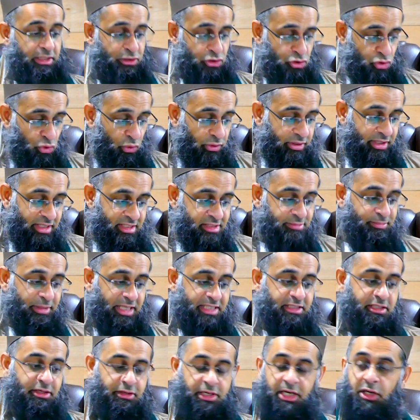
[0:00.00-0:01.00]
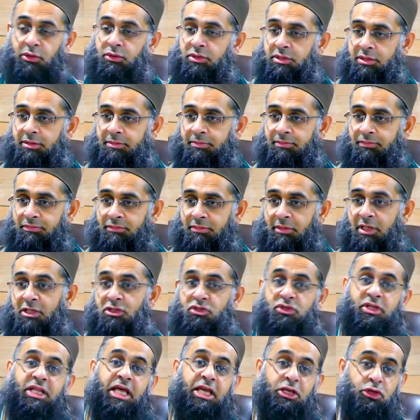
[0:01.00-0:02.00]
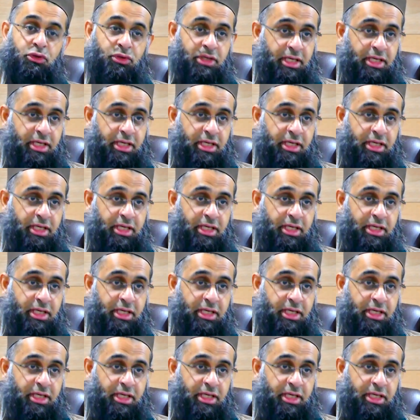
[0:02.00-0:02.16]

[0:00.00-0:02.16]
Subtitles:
sort this matter out so that you